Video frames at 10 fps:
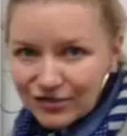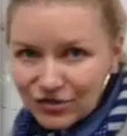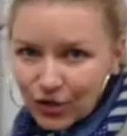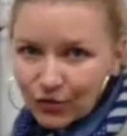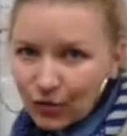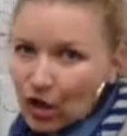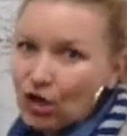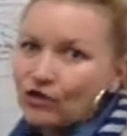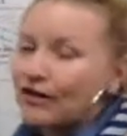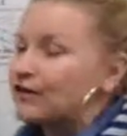a stone
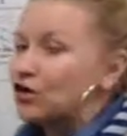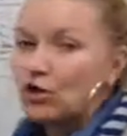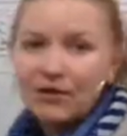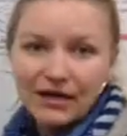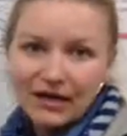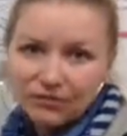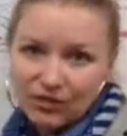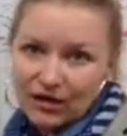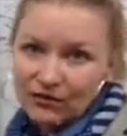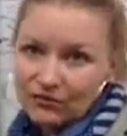wall, that nobody could
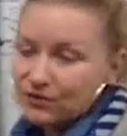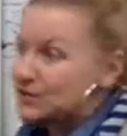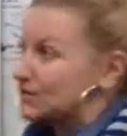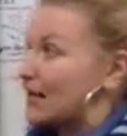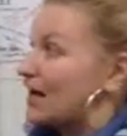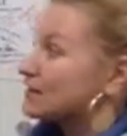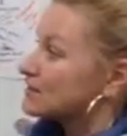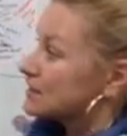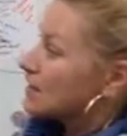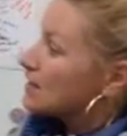break through his lines.